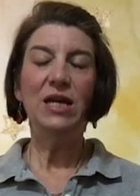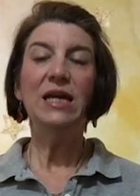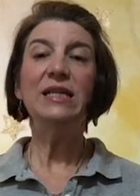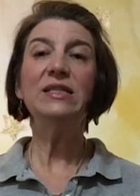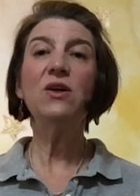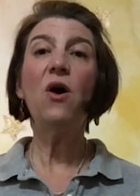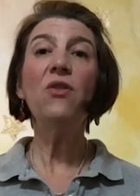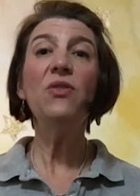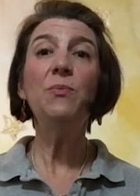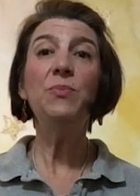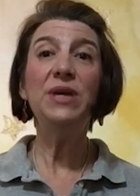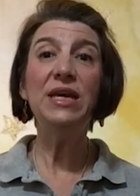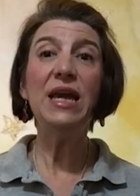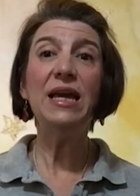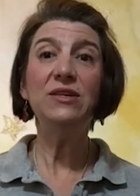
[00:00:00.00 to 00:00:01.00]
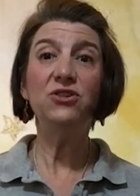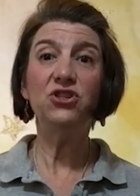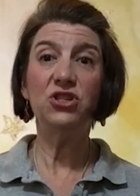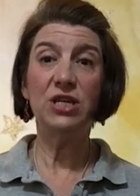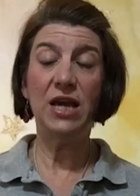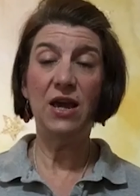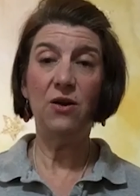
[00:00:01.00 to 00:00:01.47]
It's called the pH
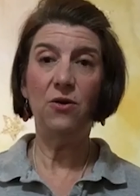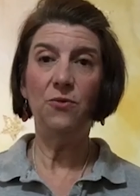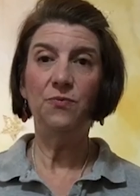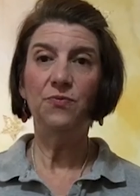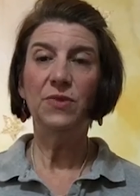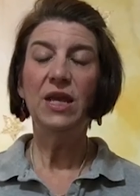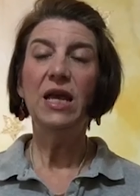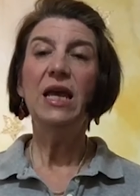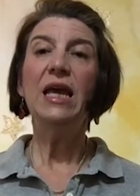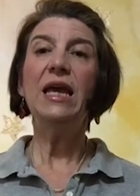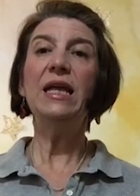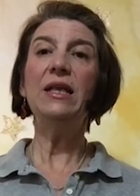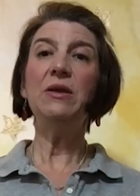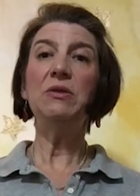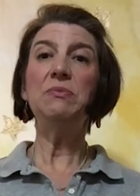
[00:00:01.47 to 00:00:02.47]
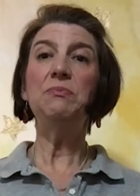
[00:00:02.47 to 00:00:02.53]
scale, and it